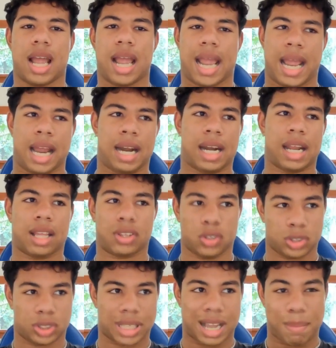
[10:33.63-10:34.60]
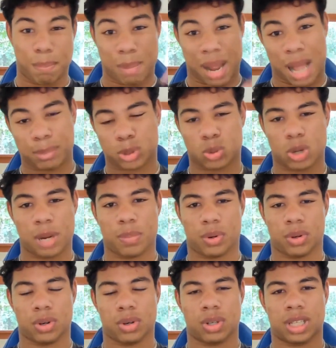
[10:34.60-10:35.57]
And there's that map
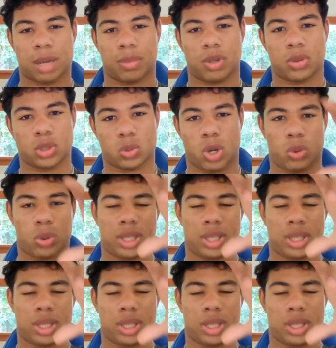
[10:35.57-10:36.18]
scraper down below as well,